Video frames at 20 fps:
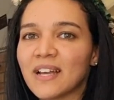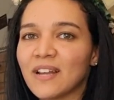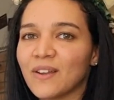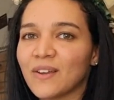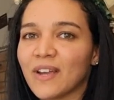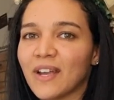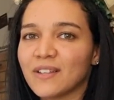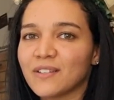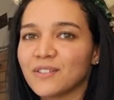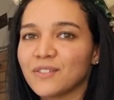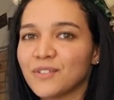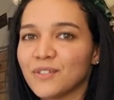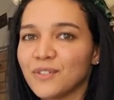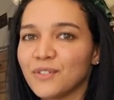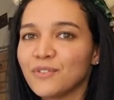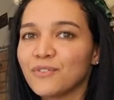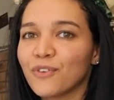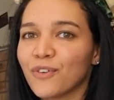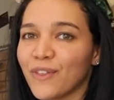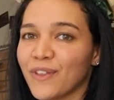allocated to
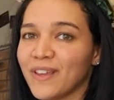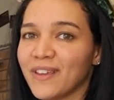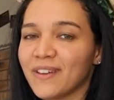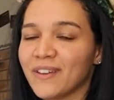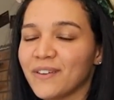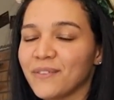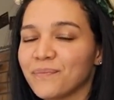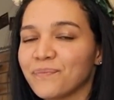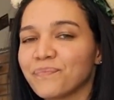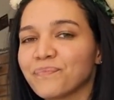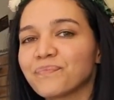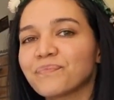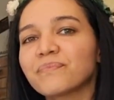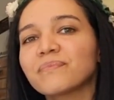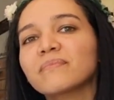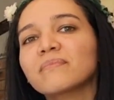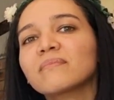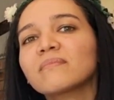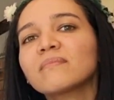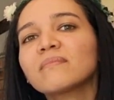you for the year.
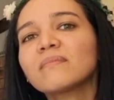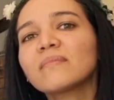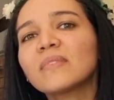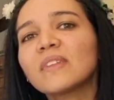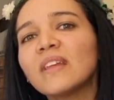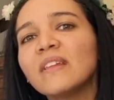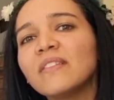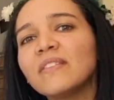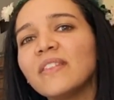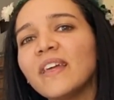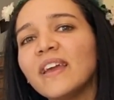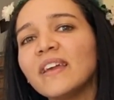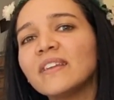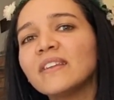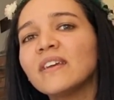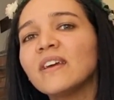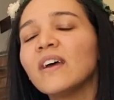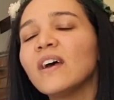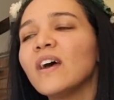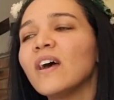
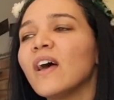Then